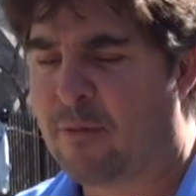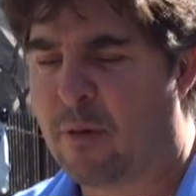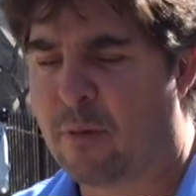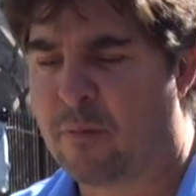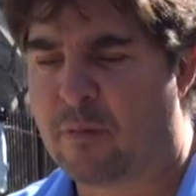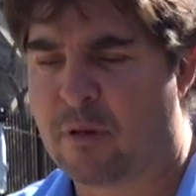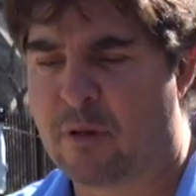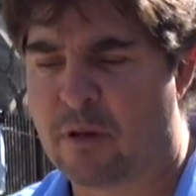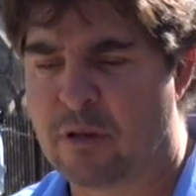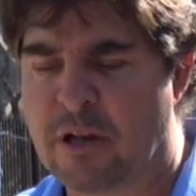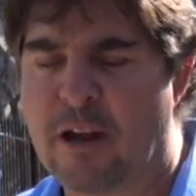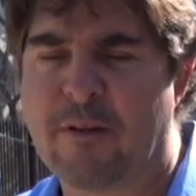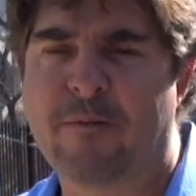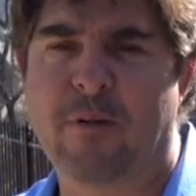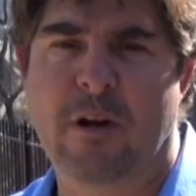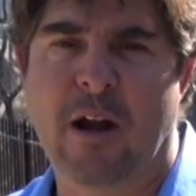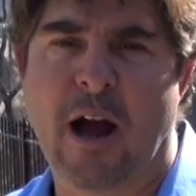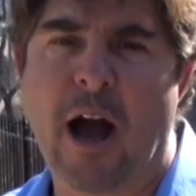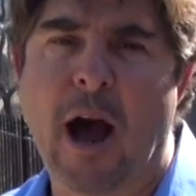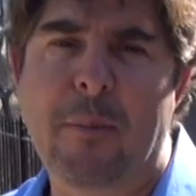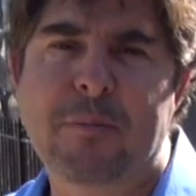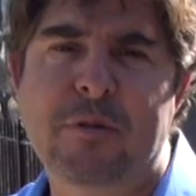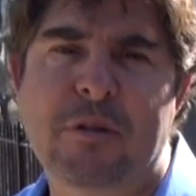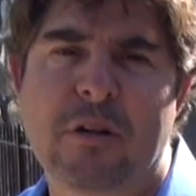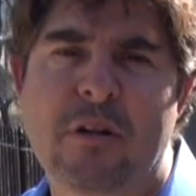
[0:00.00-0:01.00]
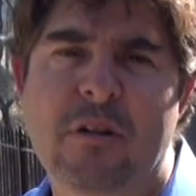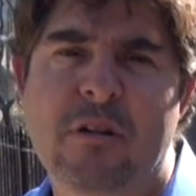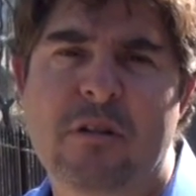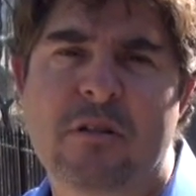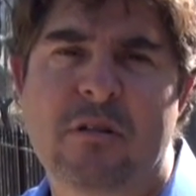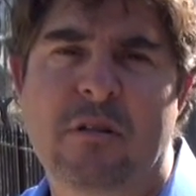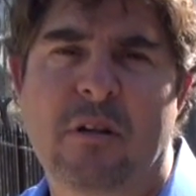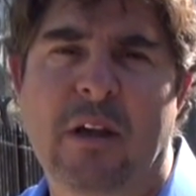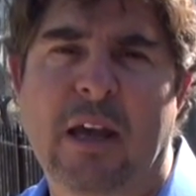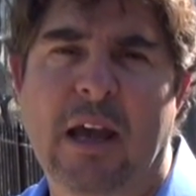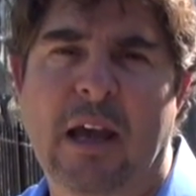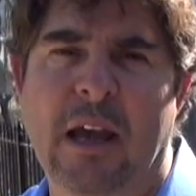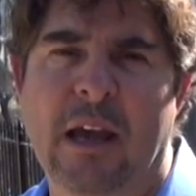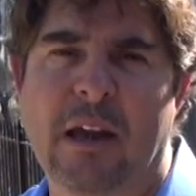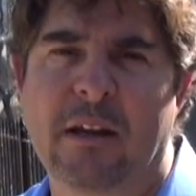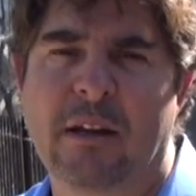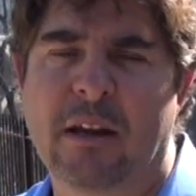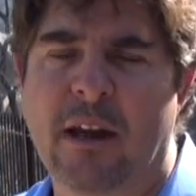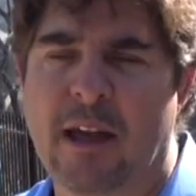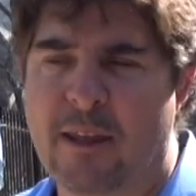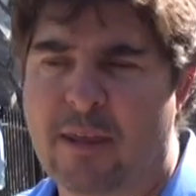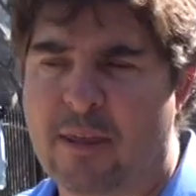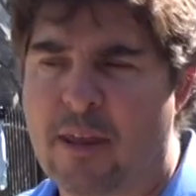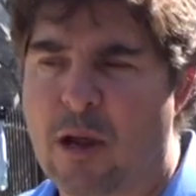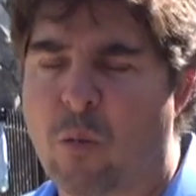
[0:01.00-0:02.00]
them different options, and
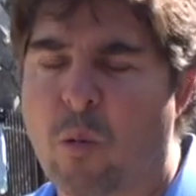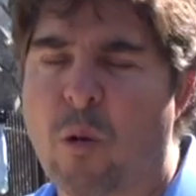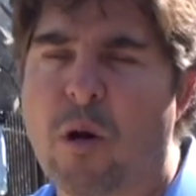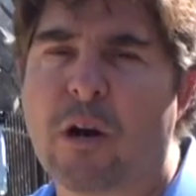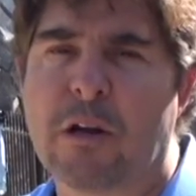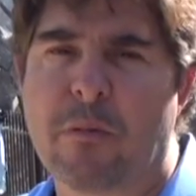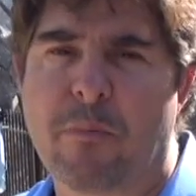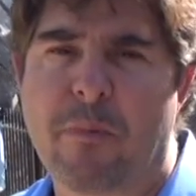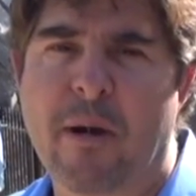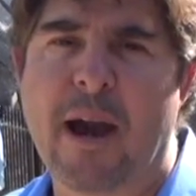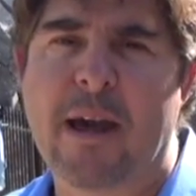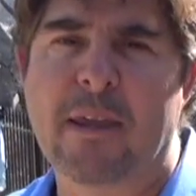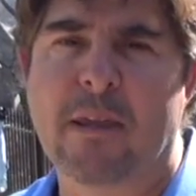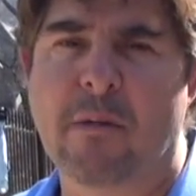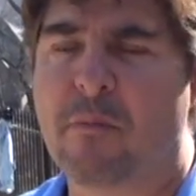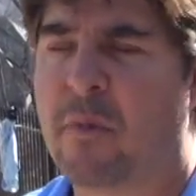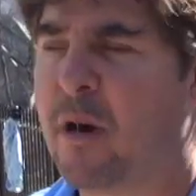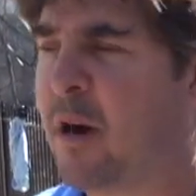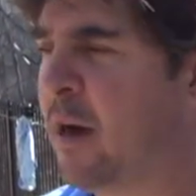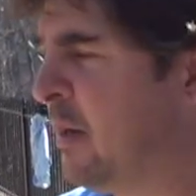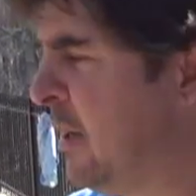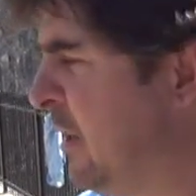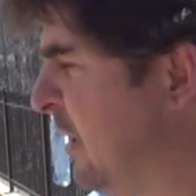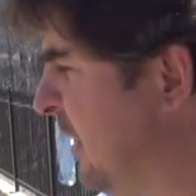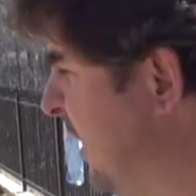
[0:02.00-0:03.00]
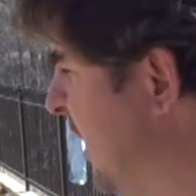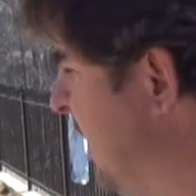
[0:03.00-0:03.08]
they're willing to pay the money to